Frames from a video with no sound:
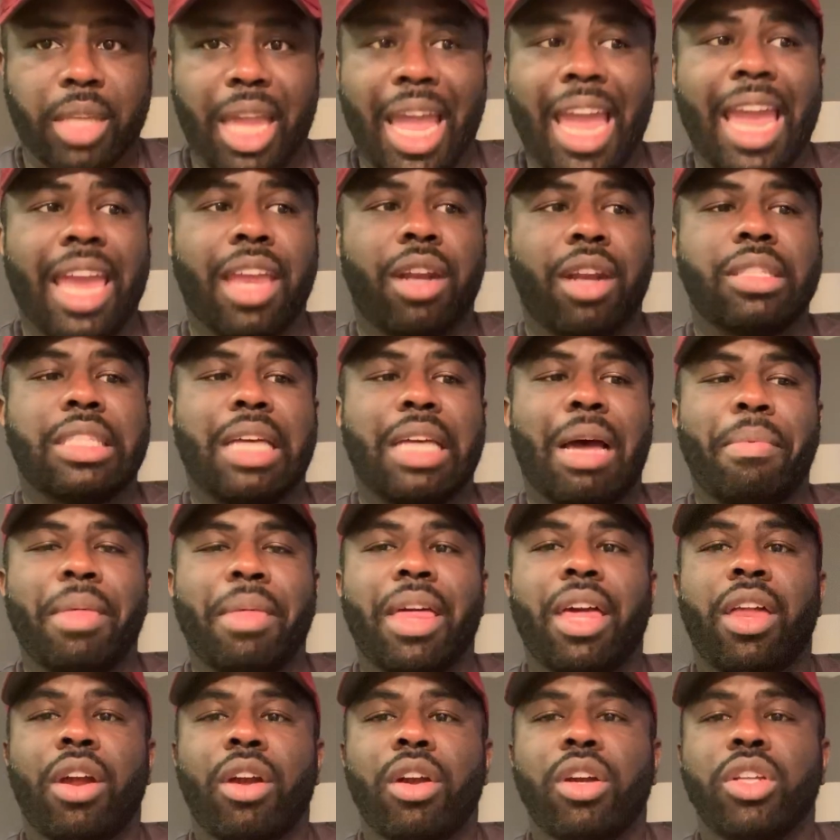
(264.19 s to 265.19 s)
And on top
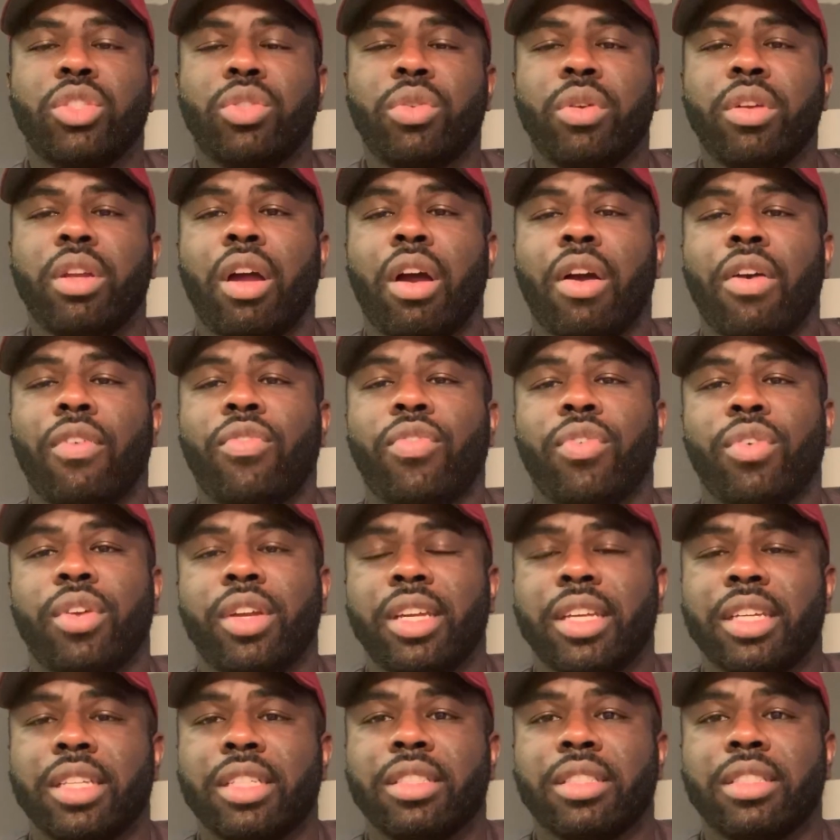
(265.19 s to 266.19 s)
of that, her and Trina are
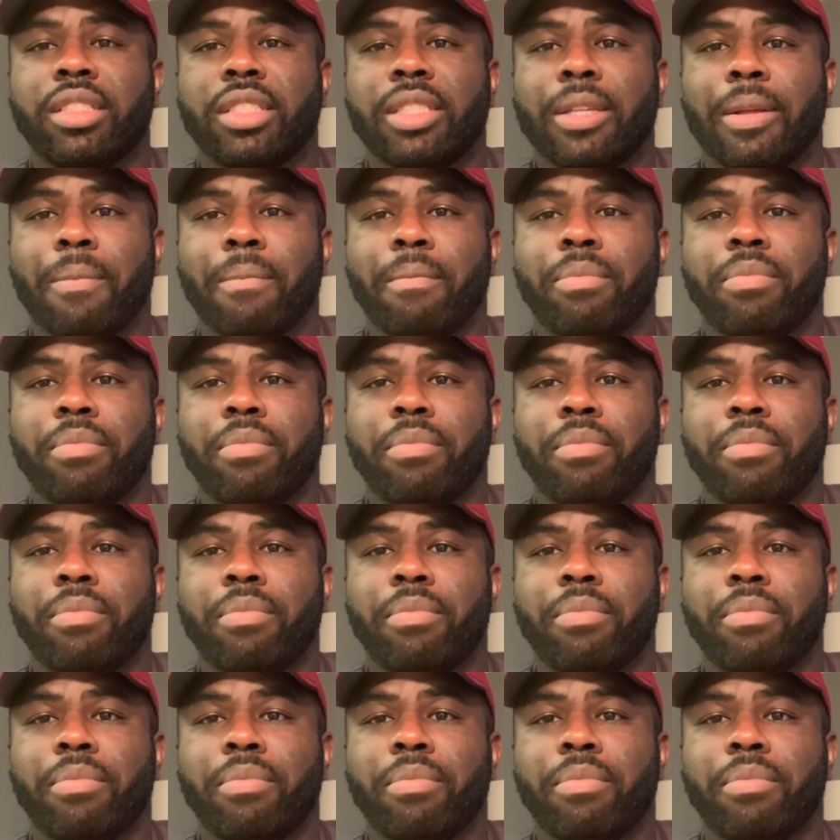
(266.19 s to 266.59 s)
friends.